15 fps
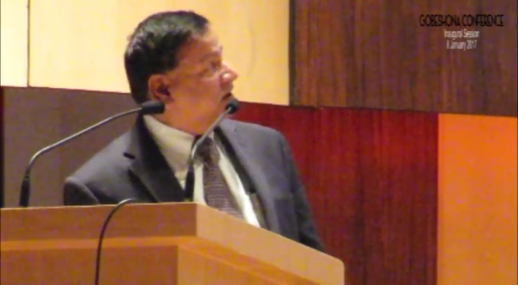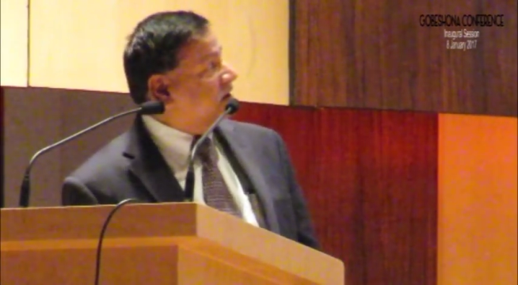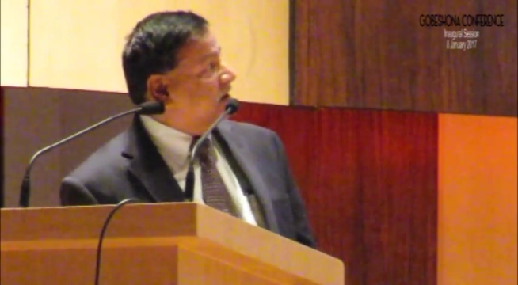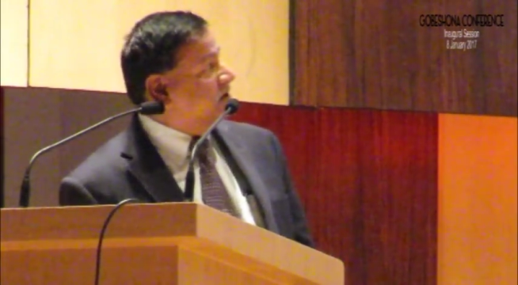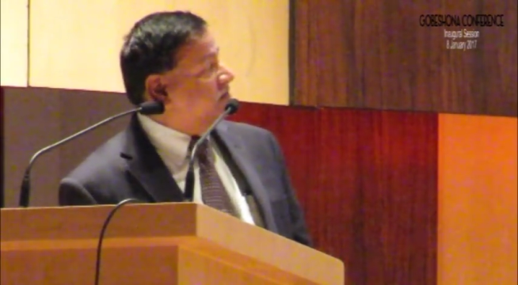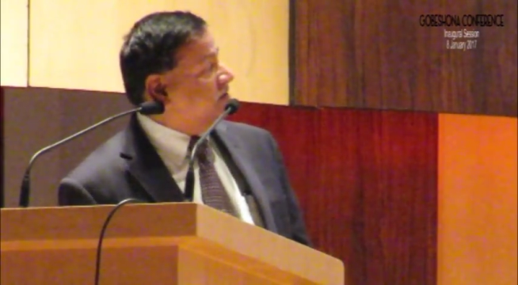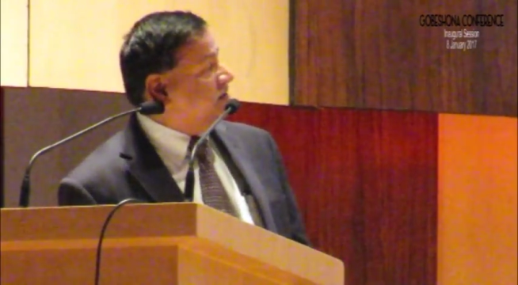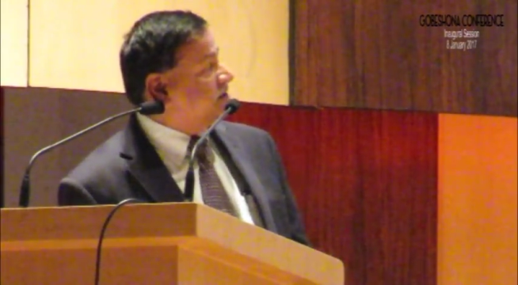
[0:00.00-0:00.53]

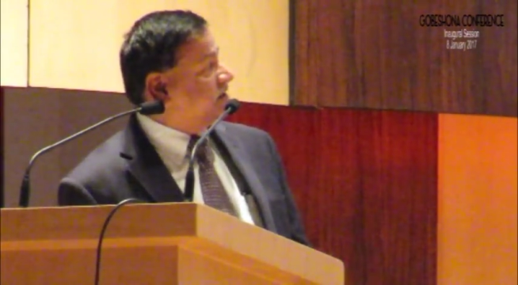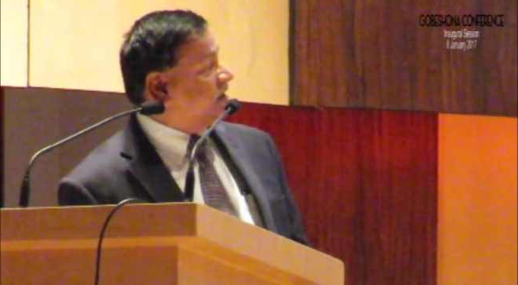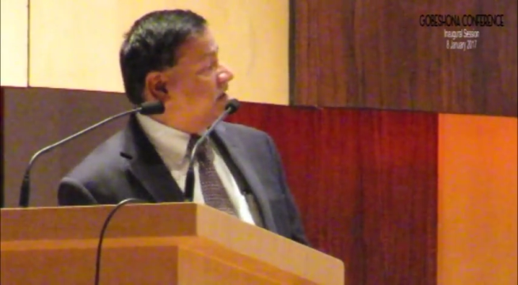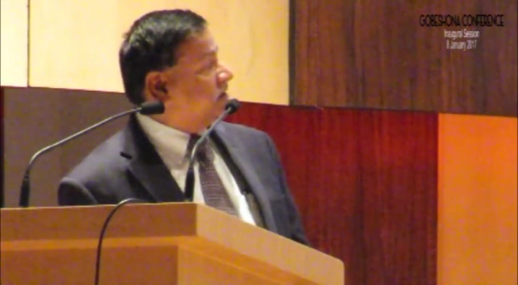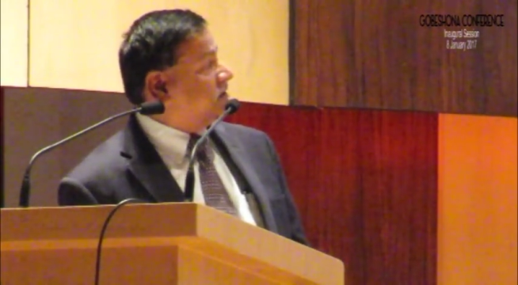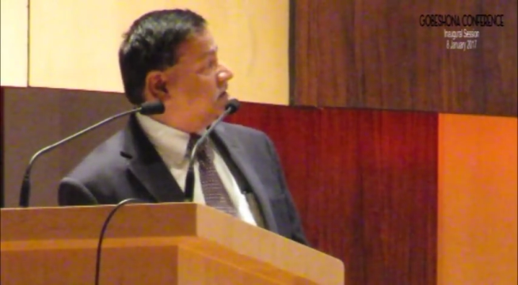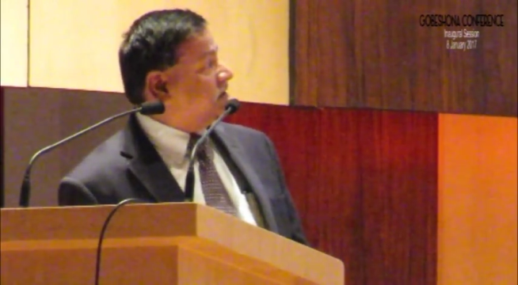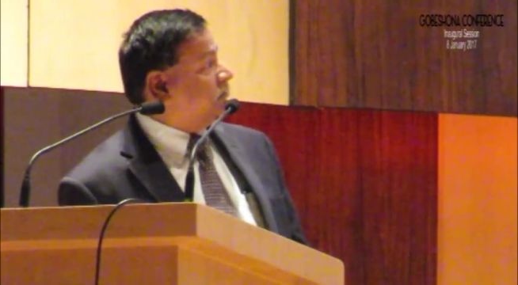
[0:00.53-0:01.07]
countries
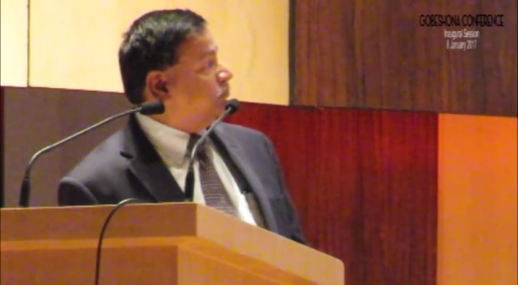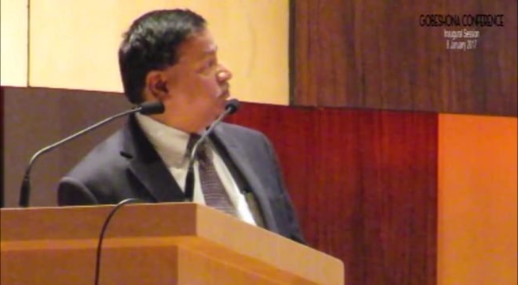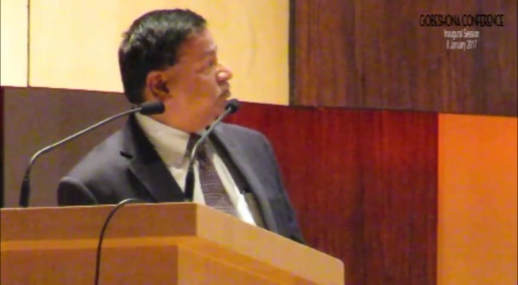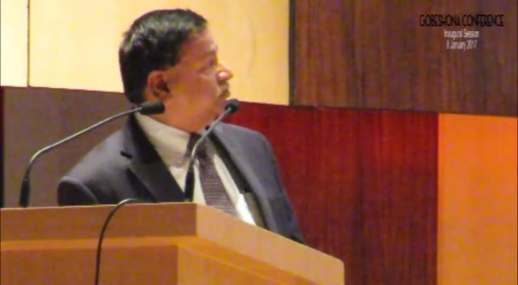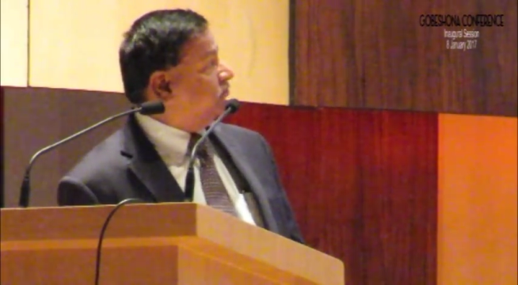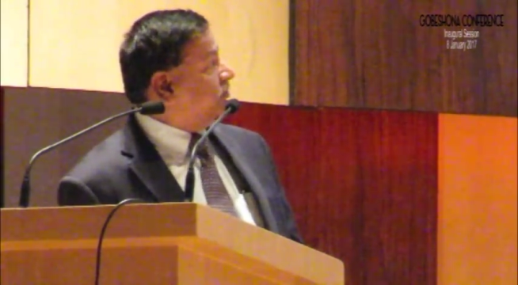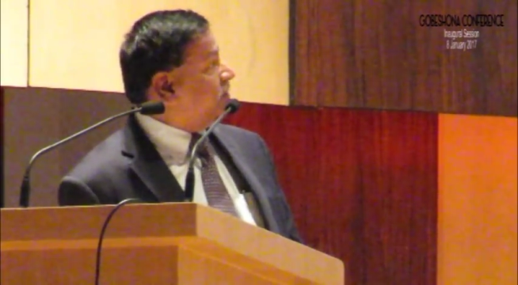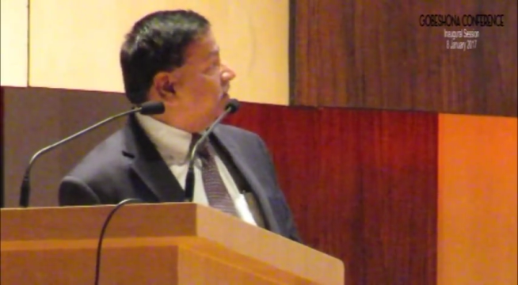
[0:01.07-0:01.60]
that
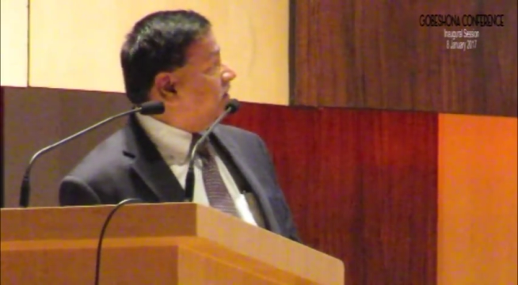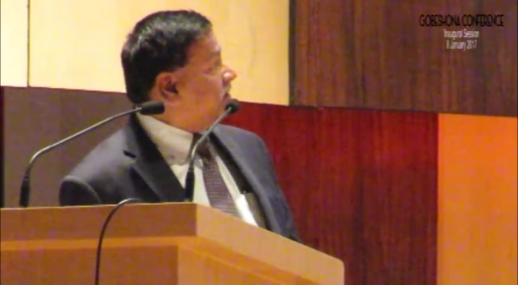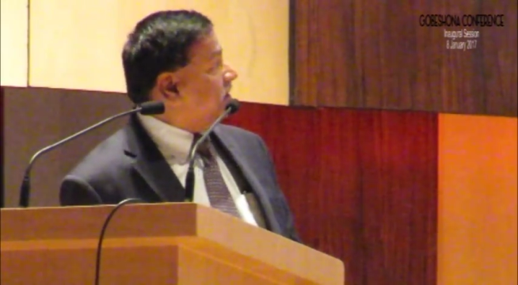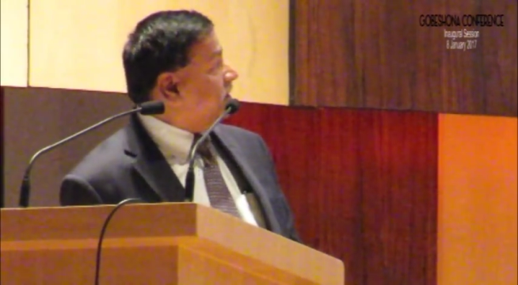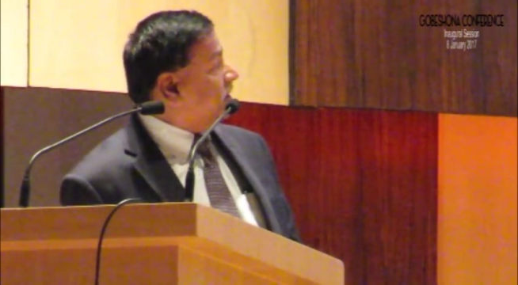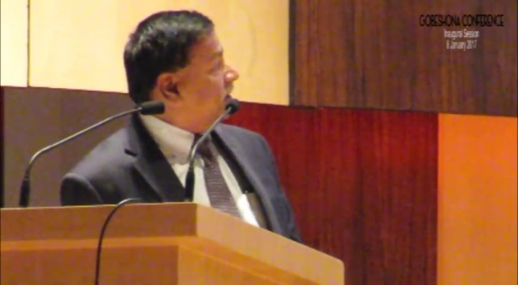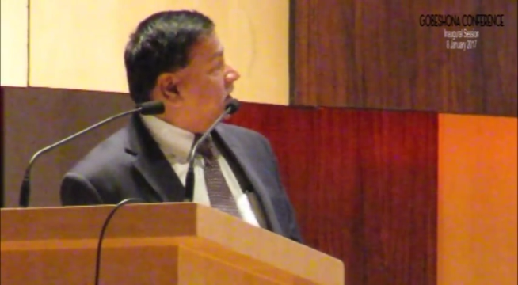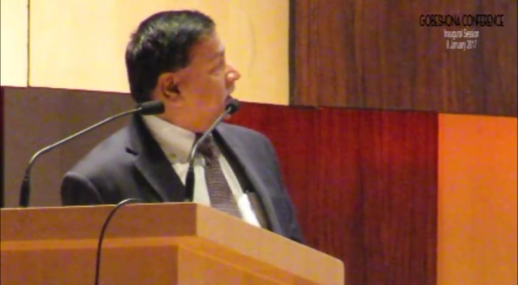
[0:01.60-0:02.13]
pushed for
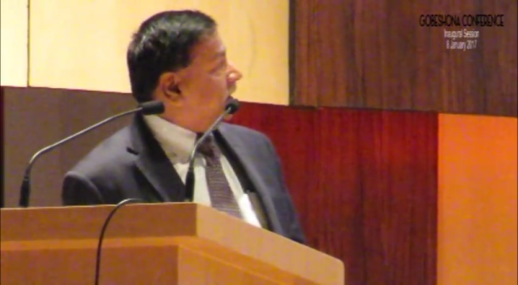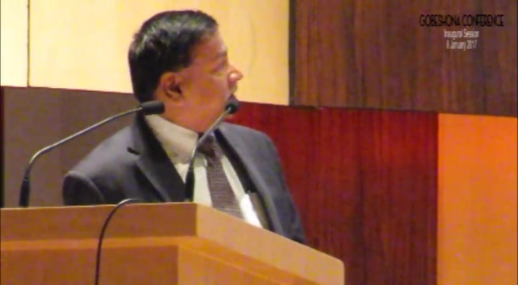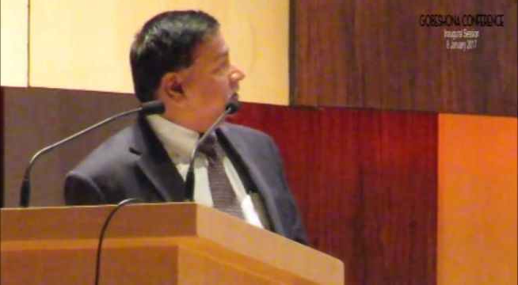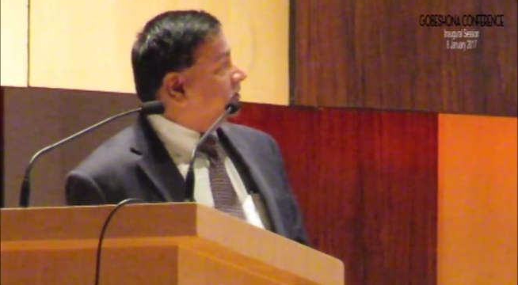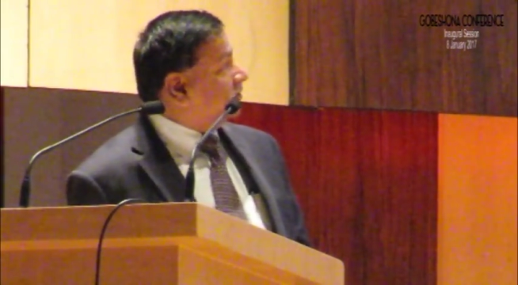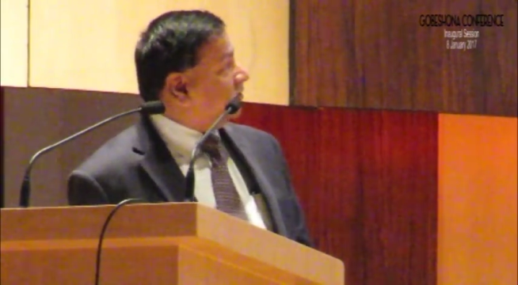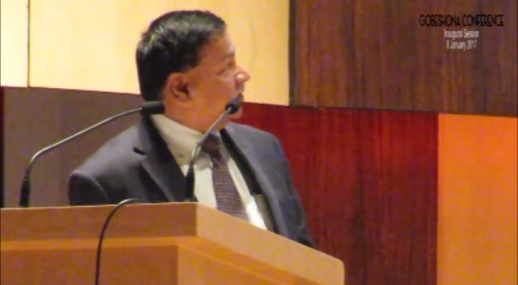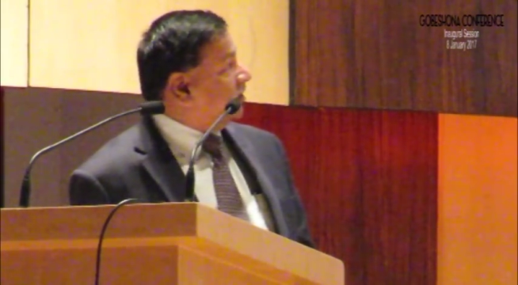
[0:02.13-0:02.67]
it.
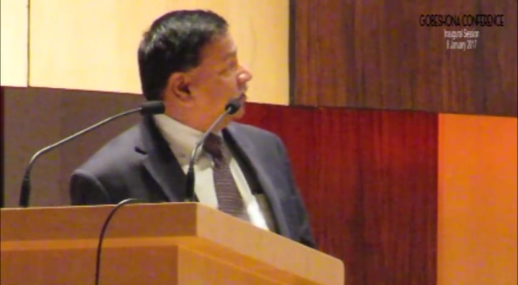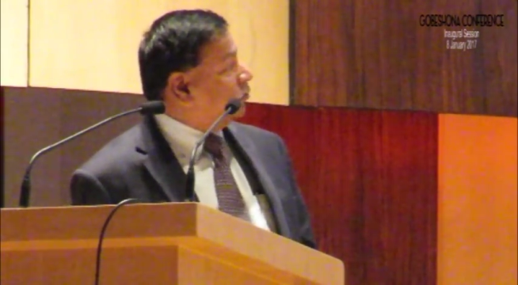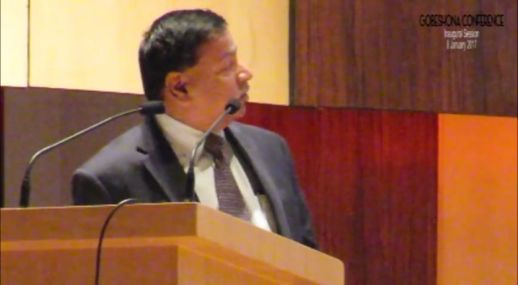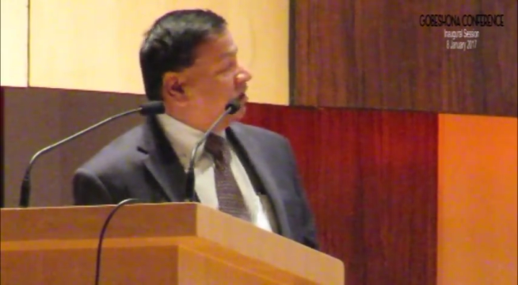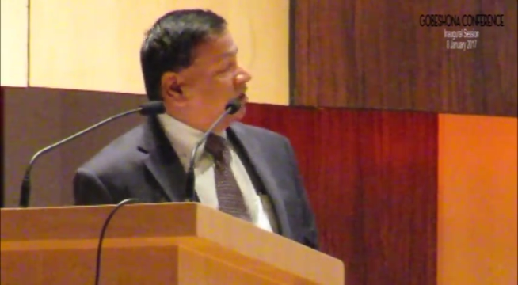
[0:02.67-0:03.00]
And the third